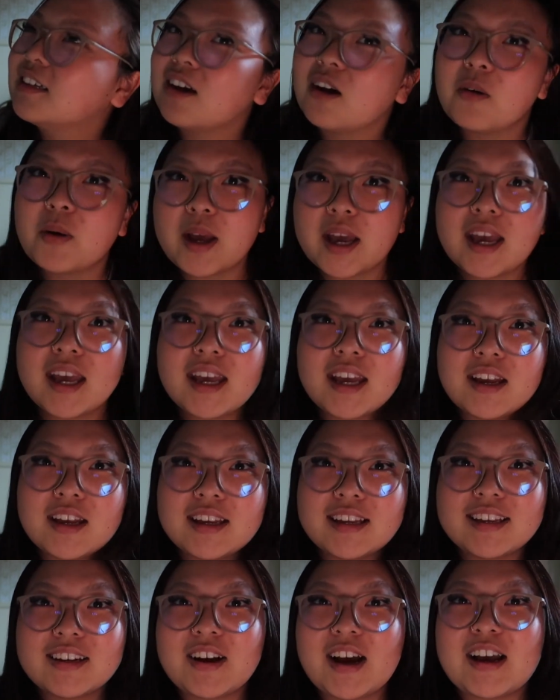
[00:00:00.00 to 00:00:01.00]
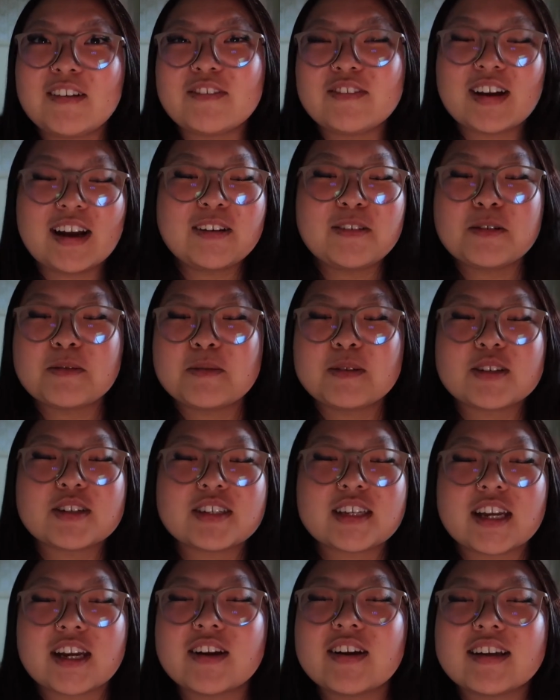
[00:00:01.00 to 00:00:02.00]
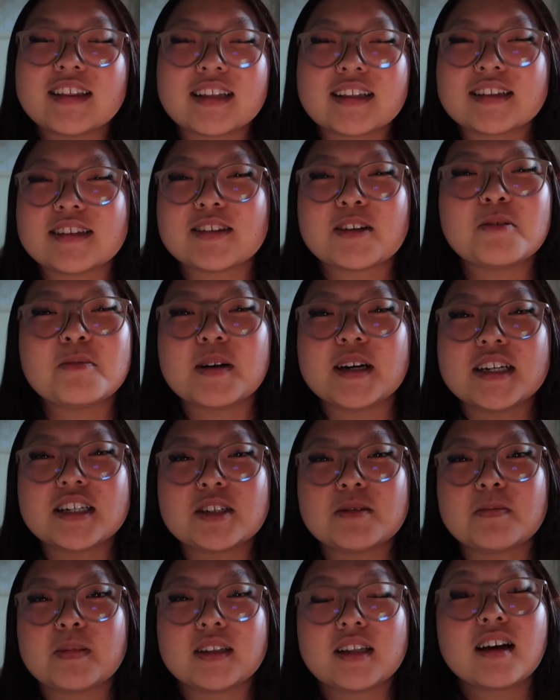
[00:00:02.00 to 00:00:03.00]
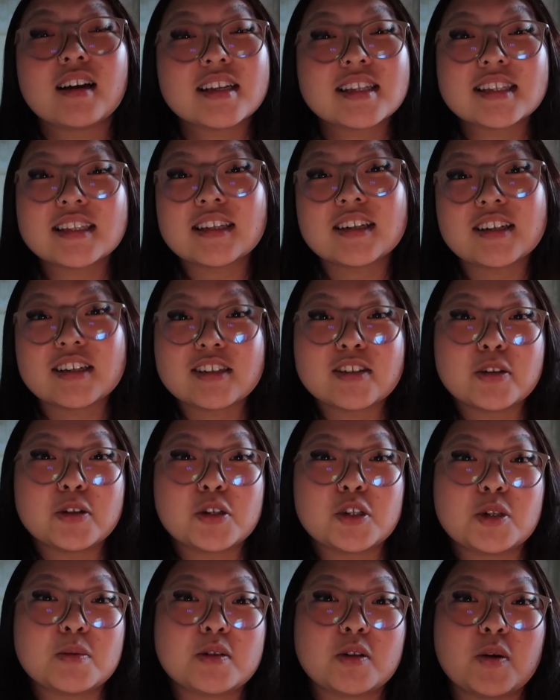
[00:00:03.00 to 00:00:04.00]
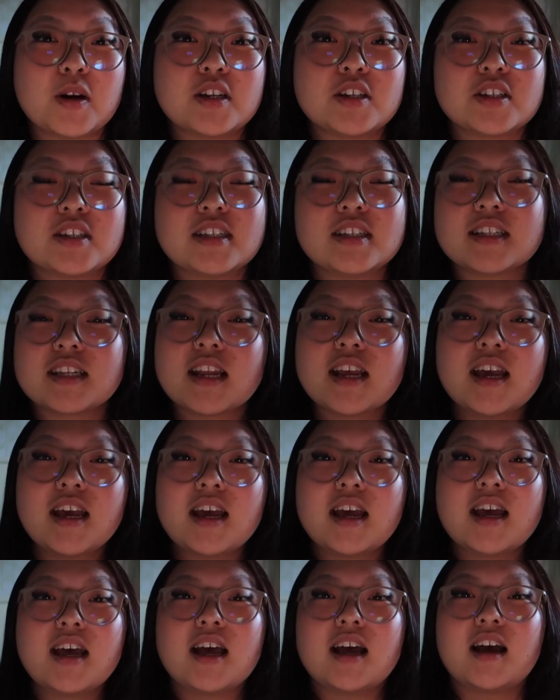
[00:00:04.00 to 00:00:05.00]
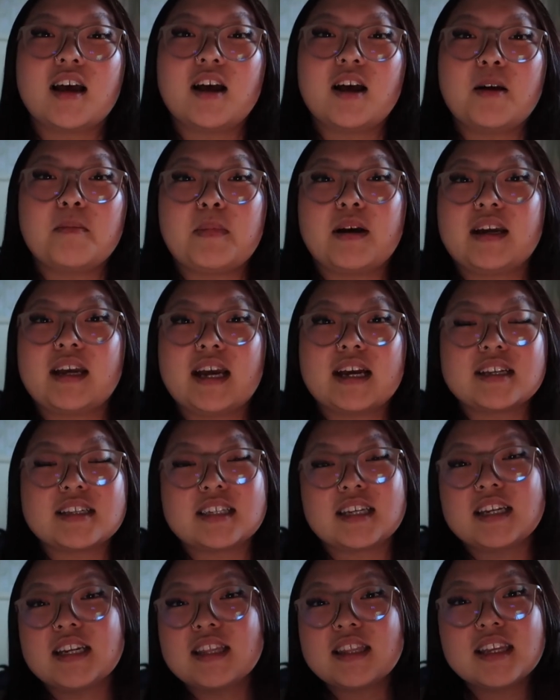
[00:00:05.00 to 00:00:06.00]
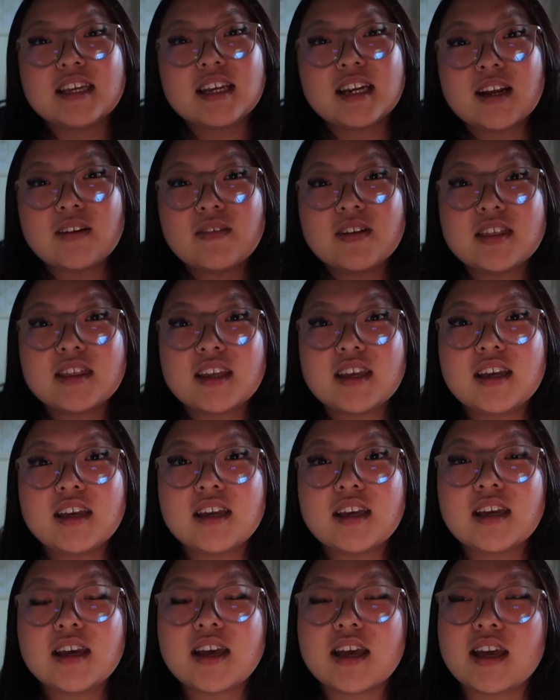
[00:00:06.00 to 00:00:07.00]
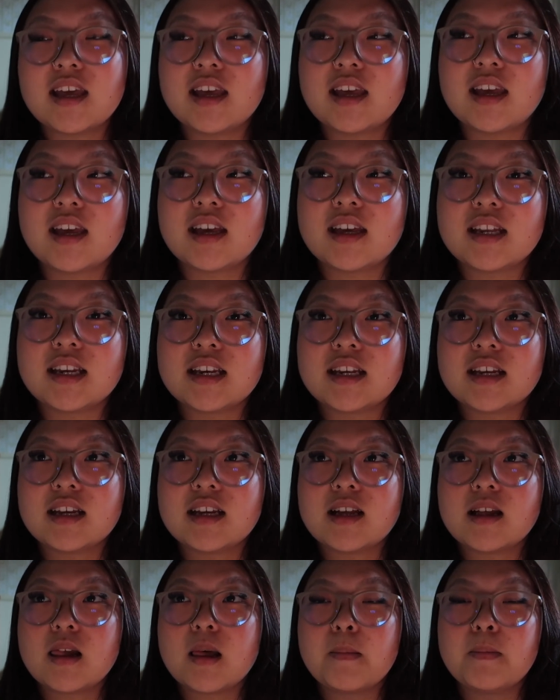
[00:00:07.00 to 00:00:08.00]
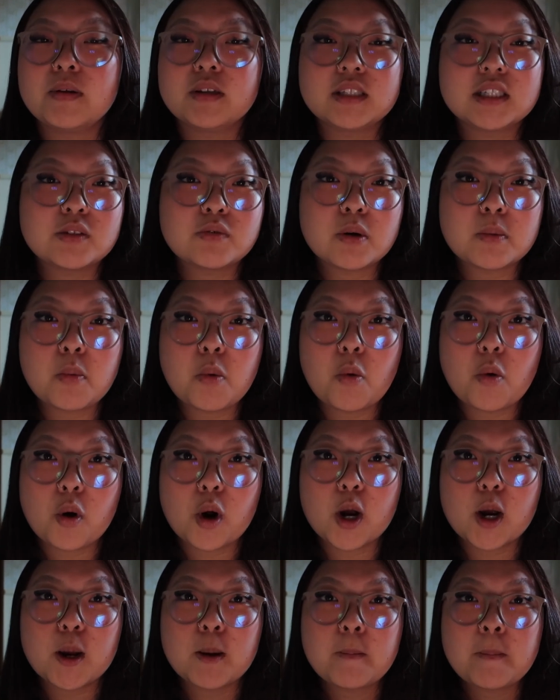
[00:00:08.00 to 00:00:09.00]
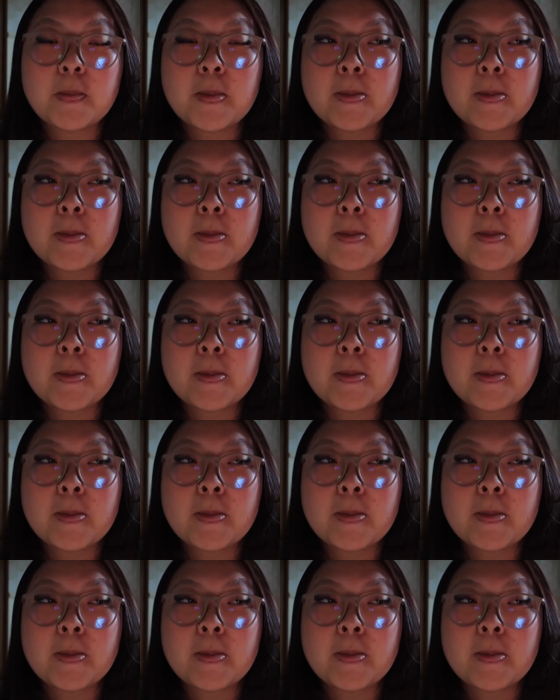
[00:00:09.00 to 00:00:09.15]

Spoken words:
okay, you know, I remember just hearing that so much, but honestly there is no stupid questions. I ask anything and everything, and building rapport.